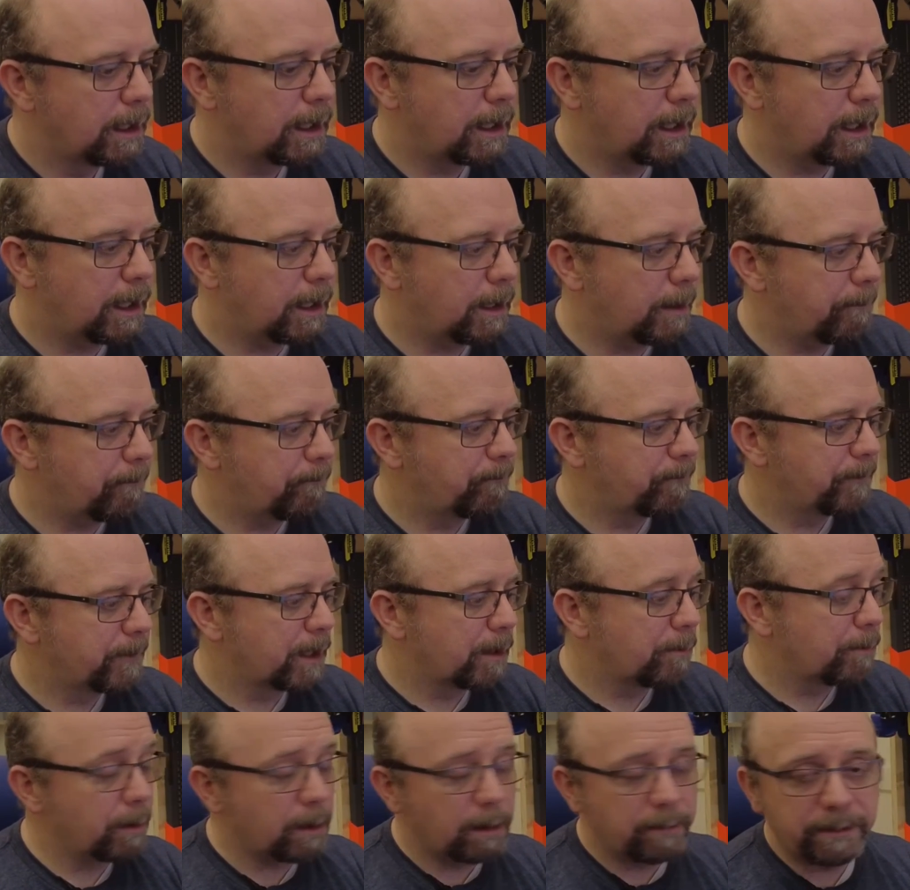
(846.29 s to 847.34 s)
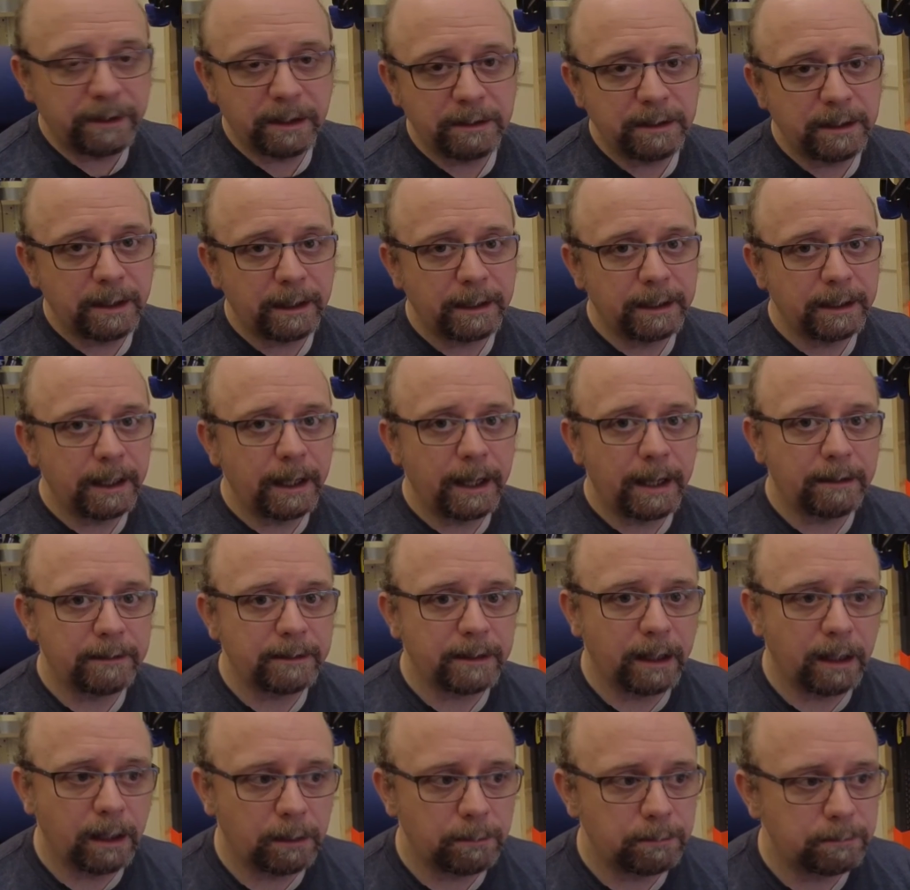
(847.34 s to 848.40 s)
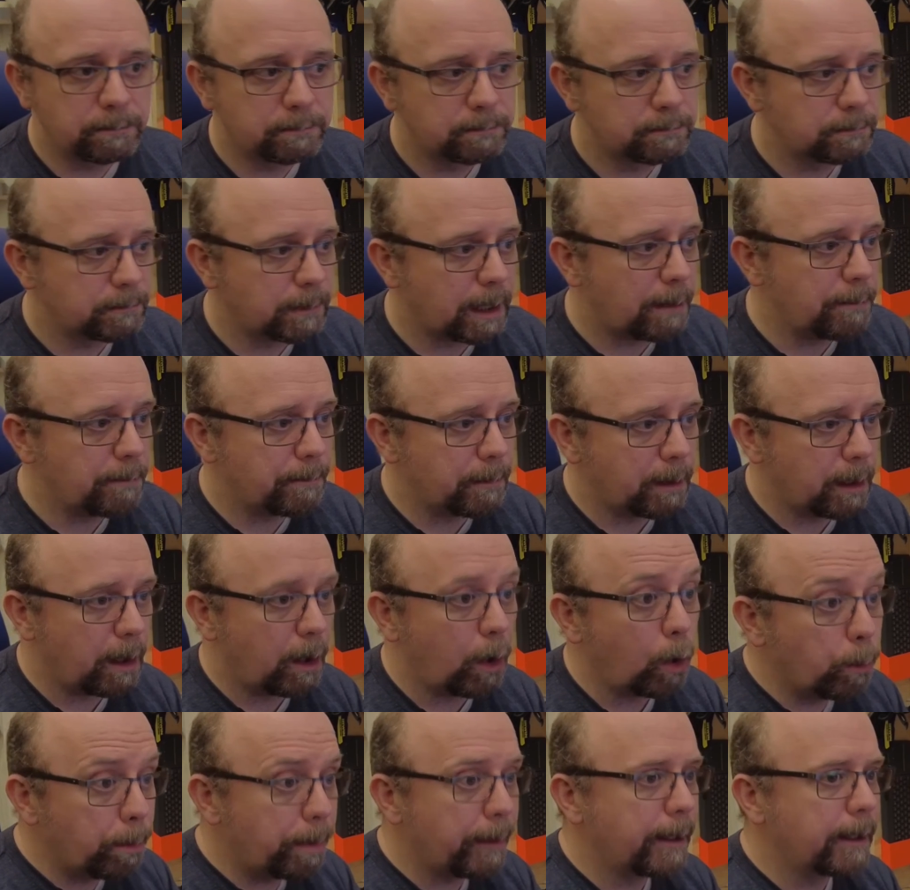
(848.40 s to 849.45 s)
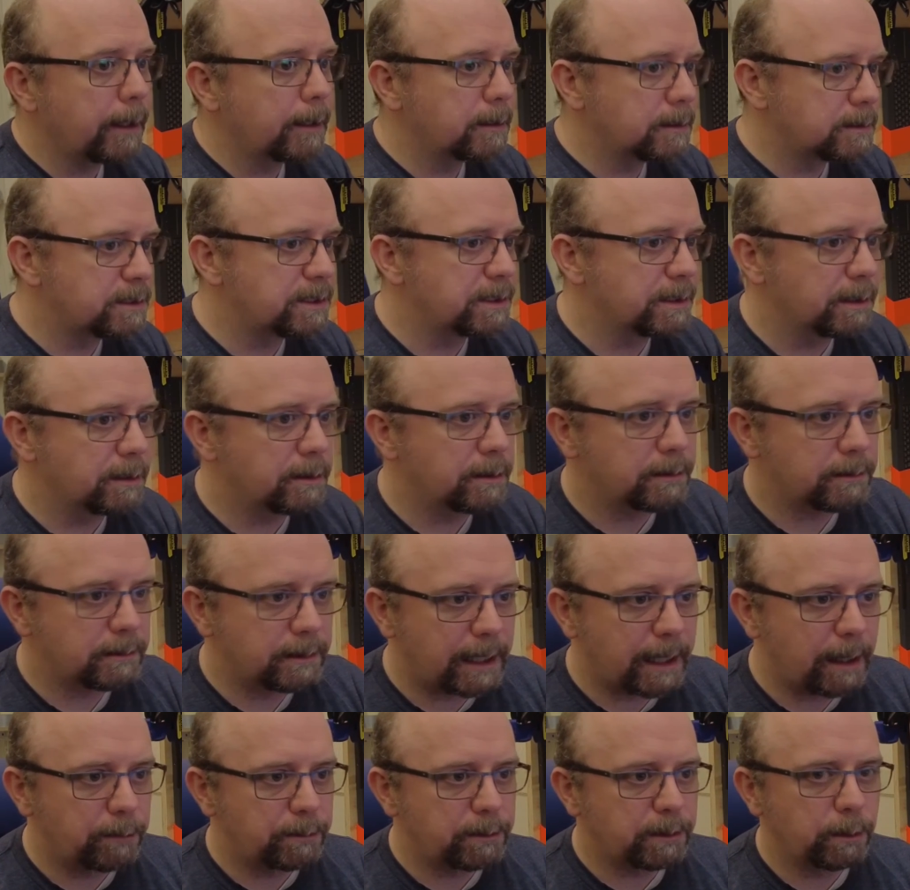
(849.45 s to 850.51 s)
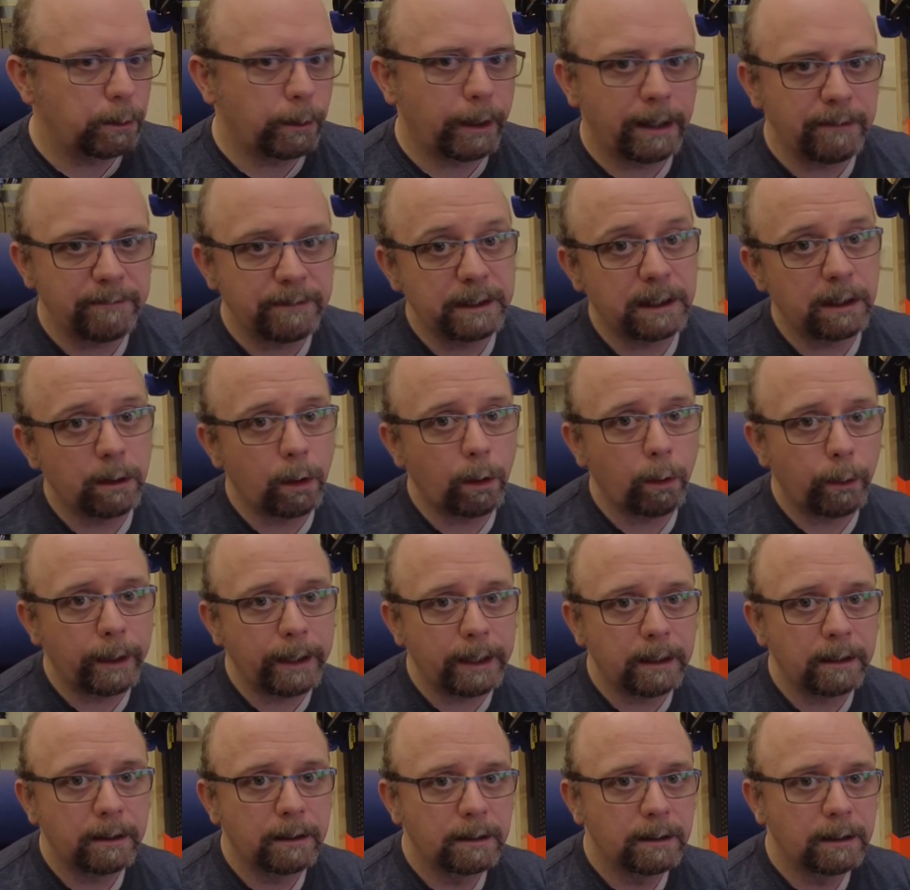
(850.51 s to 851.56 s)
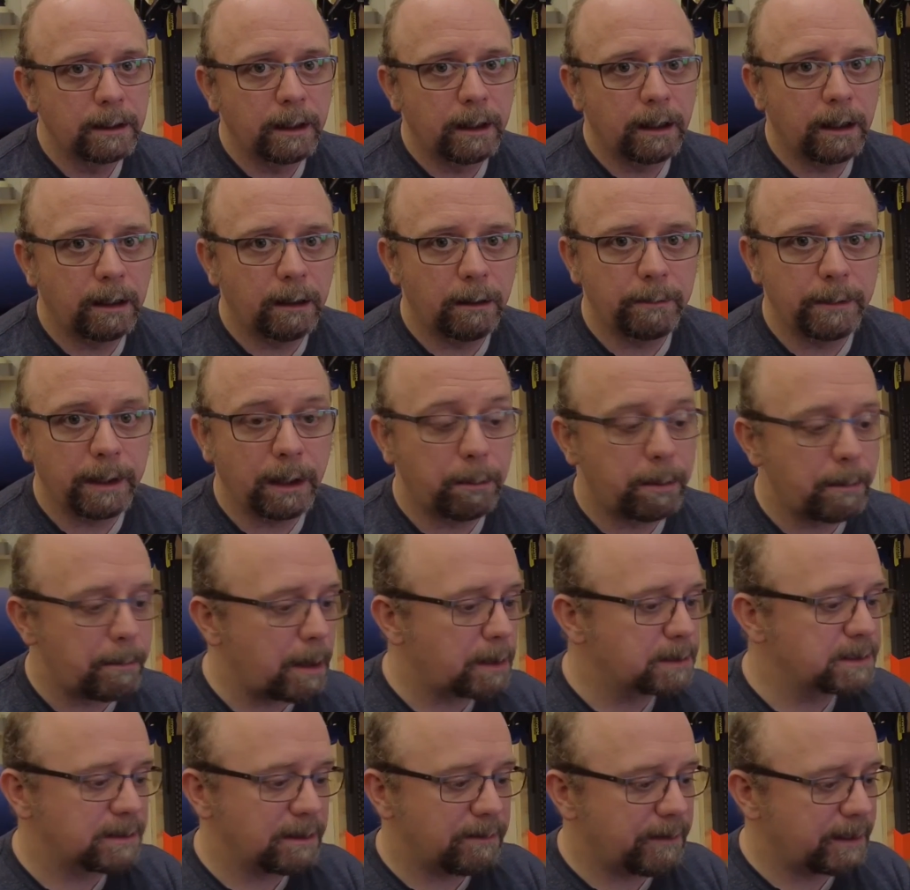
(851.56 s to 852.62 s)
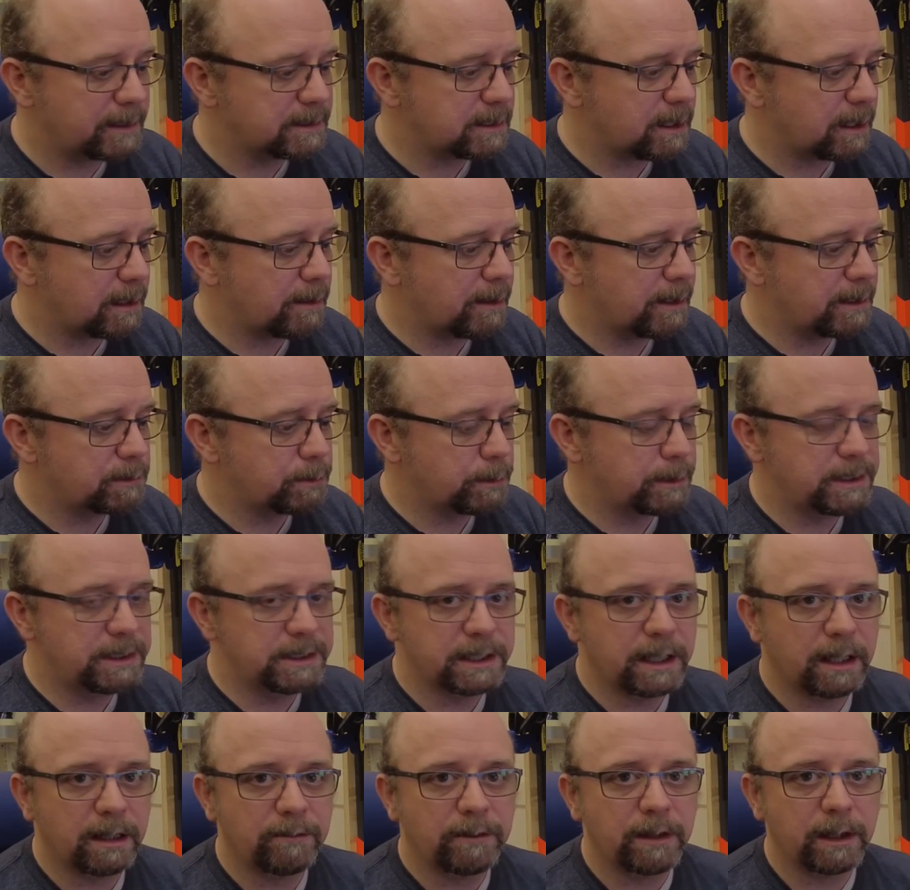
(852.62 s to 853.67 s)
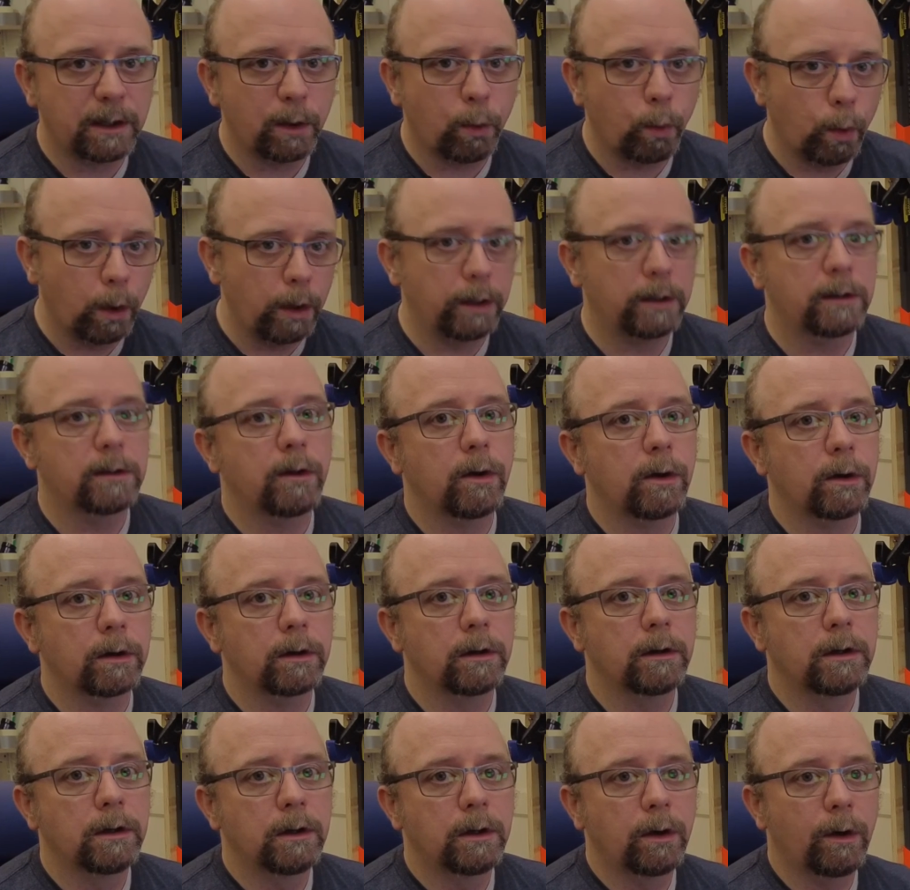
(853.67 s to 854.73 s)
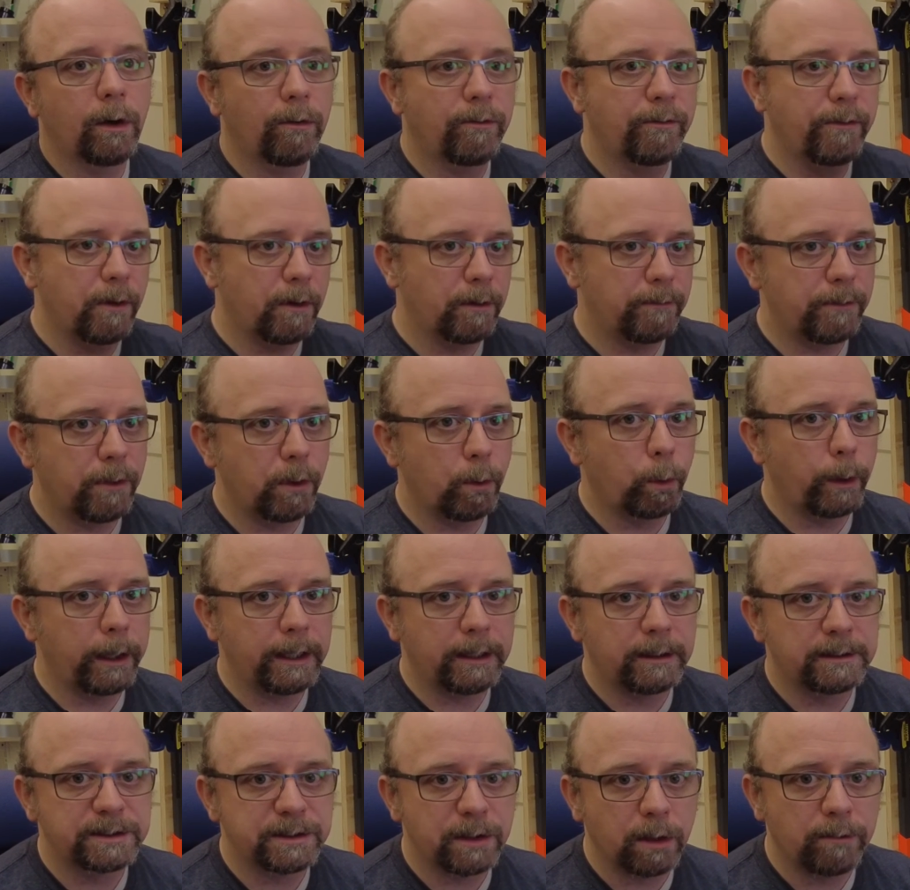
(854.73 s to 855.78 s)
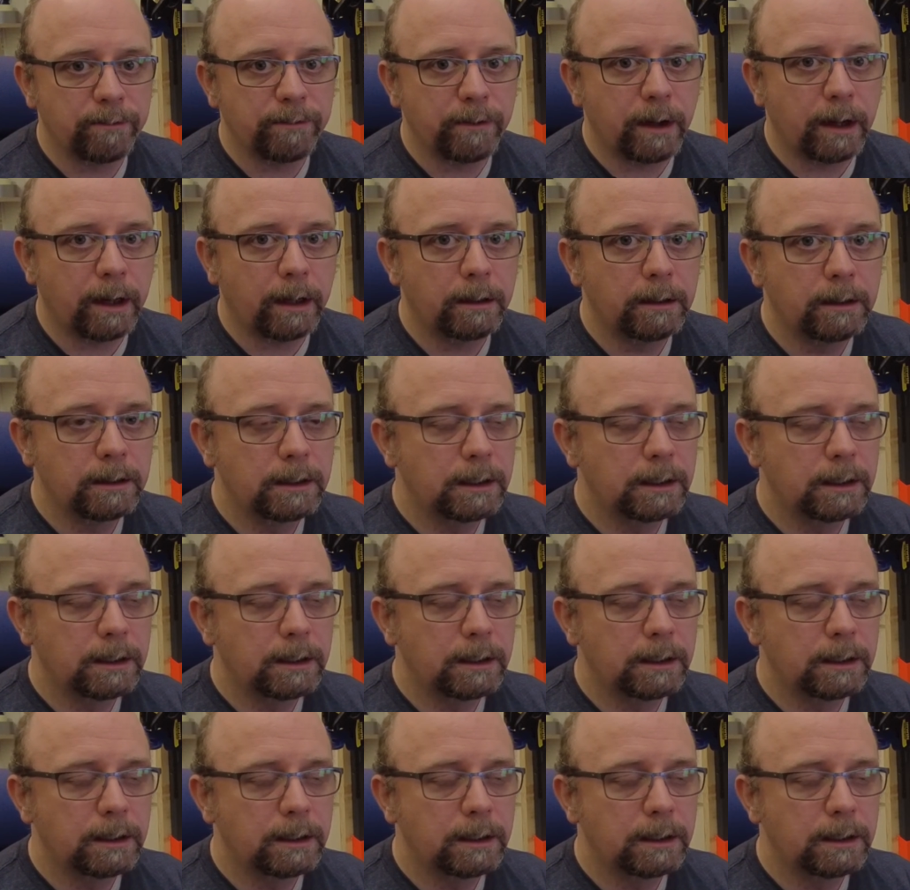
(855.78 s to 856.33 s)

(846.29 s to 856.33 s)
But other than that, yeah, I'm hoping to now do a video a week. It'll be mostly things like this, which is kind of like a work log of the week so far.